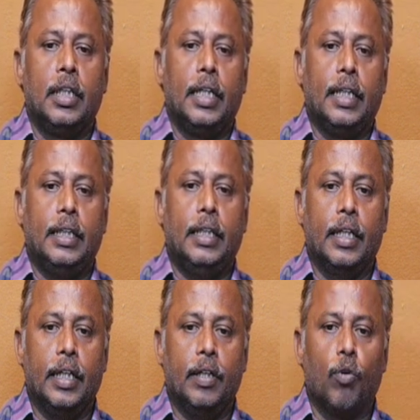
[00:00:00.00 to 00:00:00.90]
It
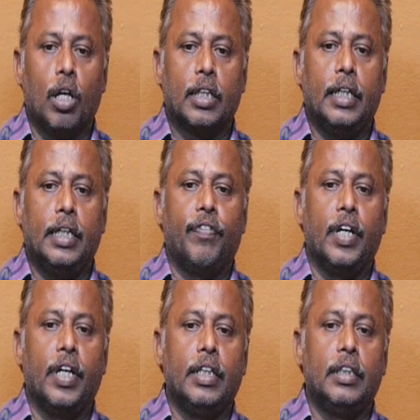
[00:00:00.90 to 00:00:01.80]
involves the
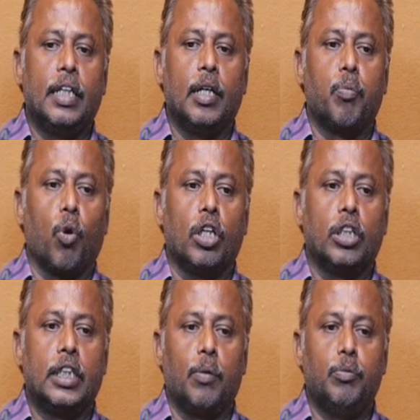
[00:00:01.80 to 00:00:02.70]
defining the
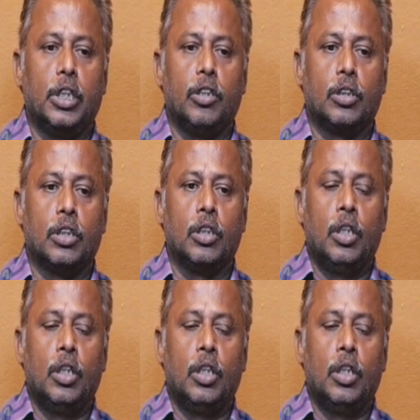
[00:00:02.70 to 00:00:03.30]
project objectives,